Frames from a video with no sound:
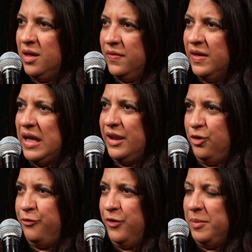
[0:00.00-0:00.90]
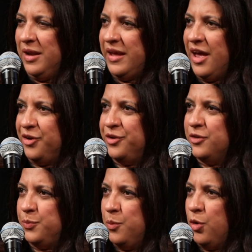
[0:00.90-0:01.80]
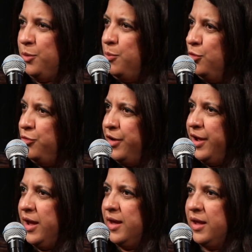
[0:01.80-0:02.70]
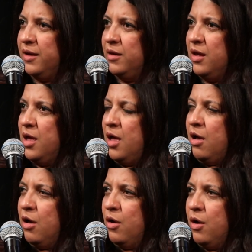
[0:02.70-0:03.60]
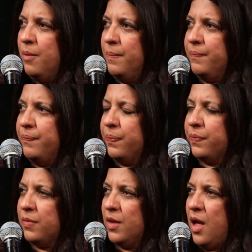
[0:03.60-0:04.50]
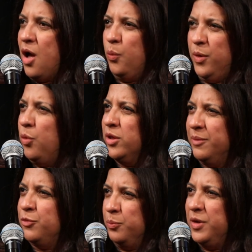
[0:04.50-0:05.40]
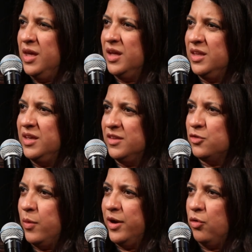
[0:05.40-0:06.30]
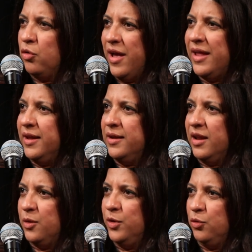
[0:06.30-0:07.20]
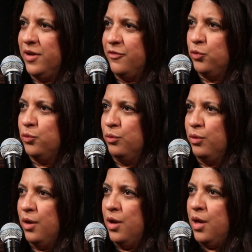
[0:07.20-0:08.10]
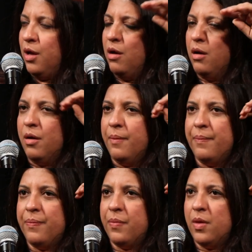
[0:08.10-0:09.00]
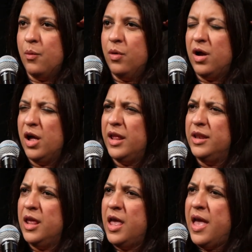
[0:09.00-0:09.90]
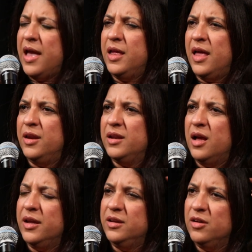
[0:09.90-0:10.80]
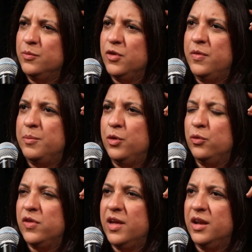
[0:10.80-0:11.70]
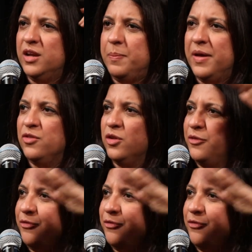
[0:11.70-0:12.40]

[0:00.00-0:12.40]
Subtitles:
the kind of female characters we want to portray and how we want them to be. I think it's quite organic, like we don't have to work hard. In terms of the music, it depends on the